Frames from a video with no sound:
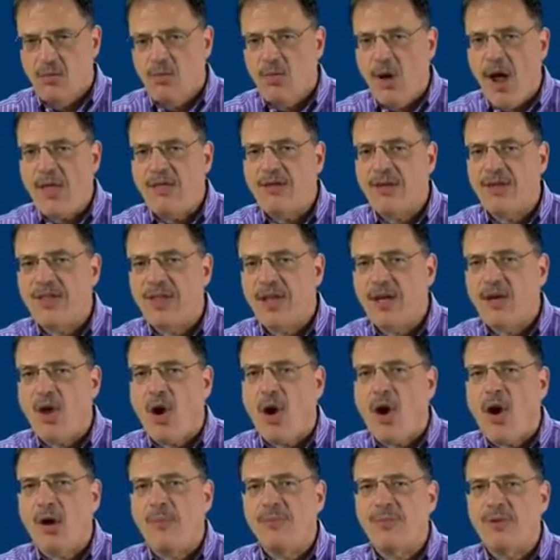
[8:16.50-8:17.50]
rather than
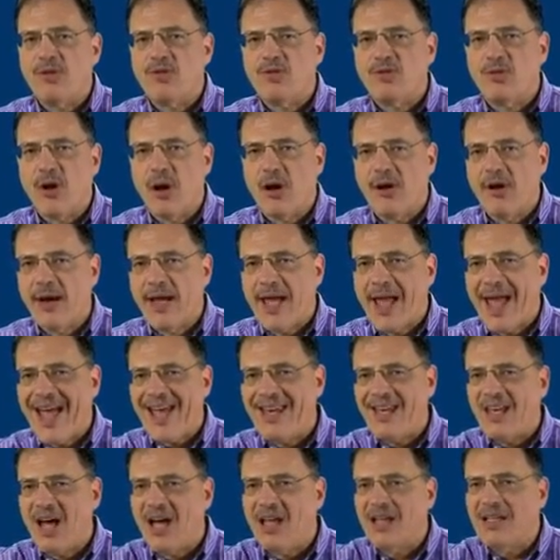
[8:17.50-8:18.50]
arbitrary
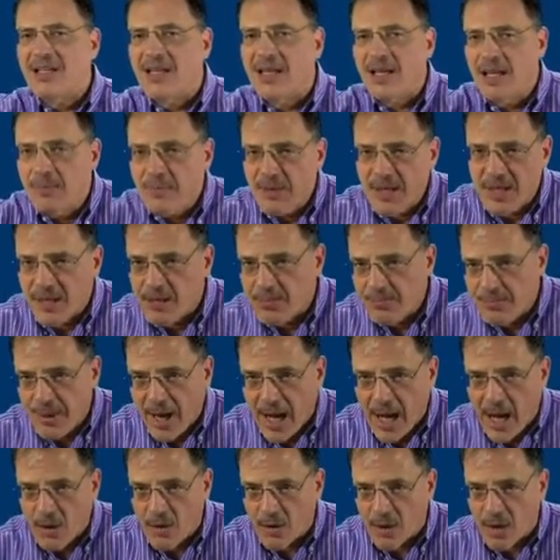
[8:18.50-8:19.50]
and unlimited
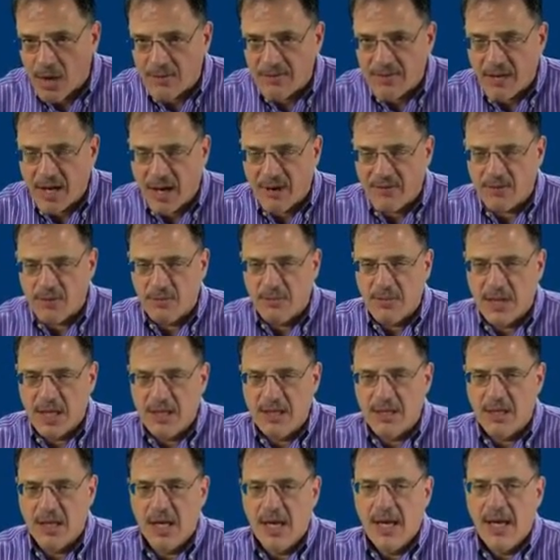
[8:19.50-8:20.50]
power of
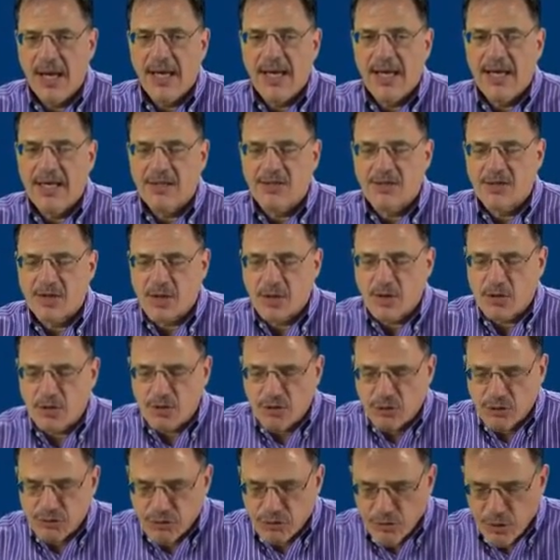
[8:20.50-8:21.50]
government, is a
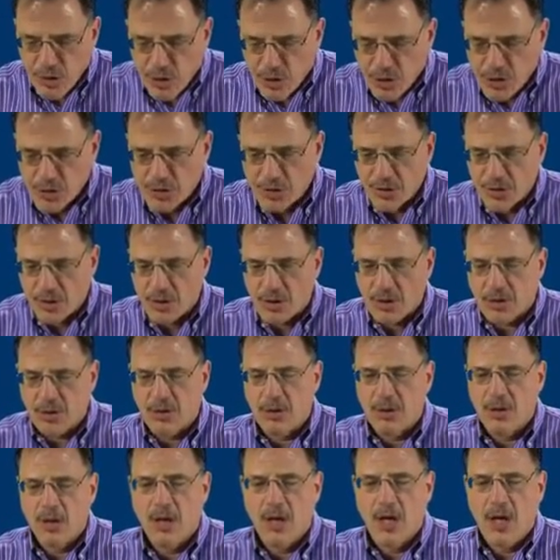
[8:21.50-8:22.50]

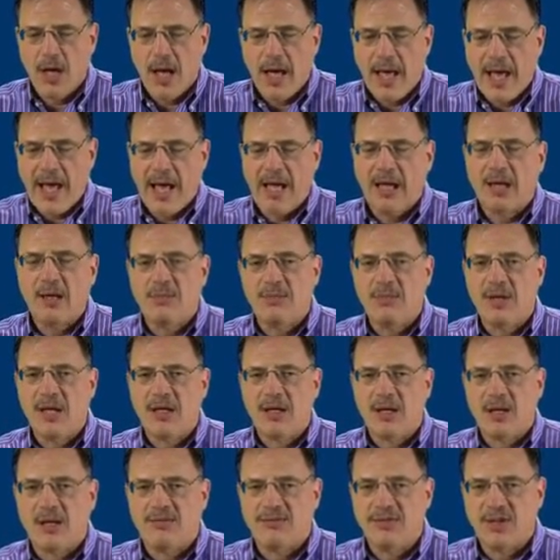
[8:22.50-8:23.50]
crucial
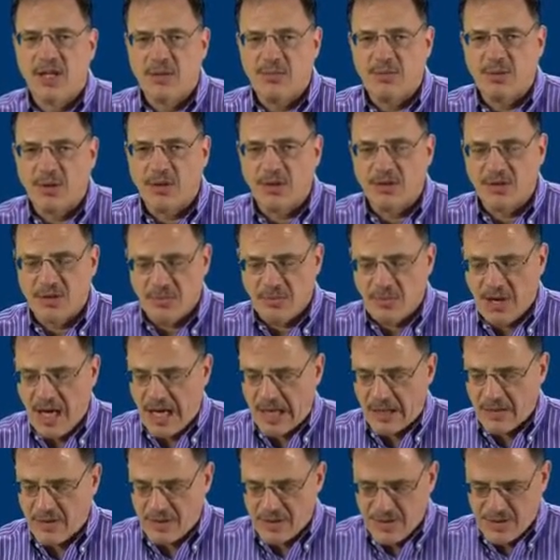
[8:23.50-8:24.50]
element of liberal
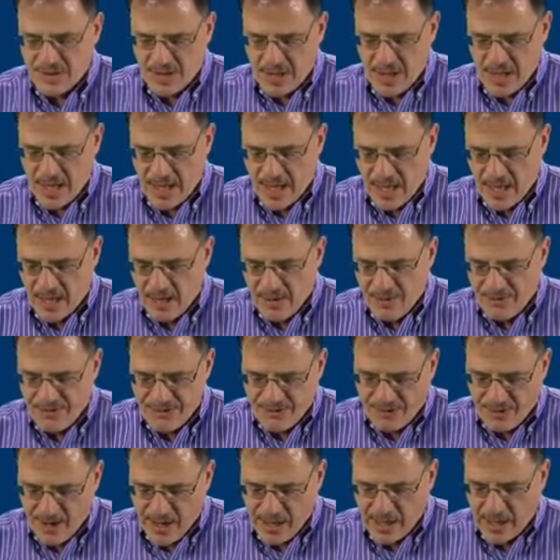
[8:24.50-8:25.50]
democracy and of,
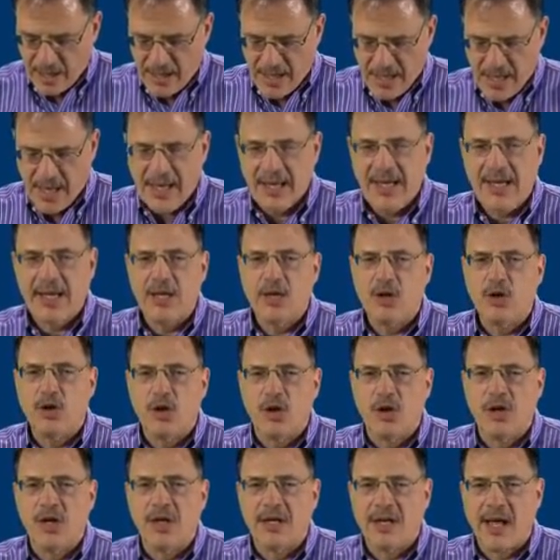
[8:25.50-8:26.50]
frankly, any
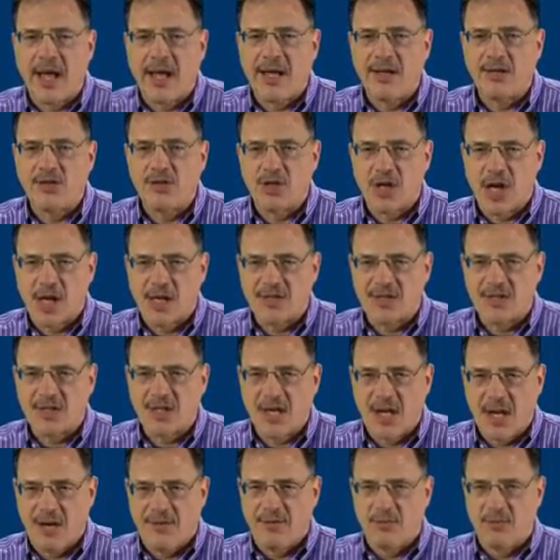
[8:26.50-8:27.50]
good and just
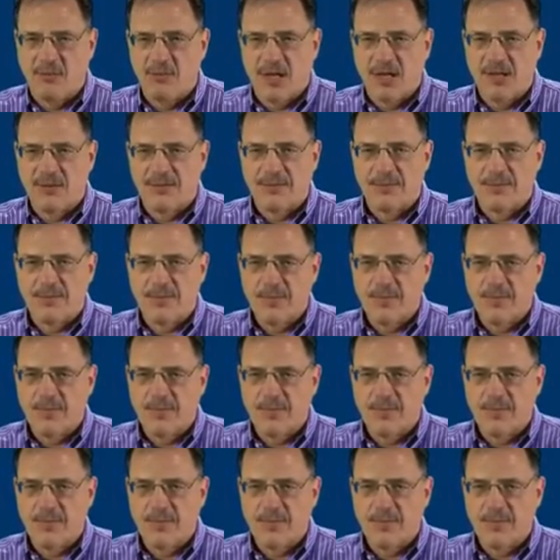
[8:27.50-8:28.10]
government.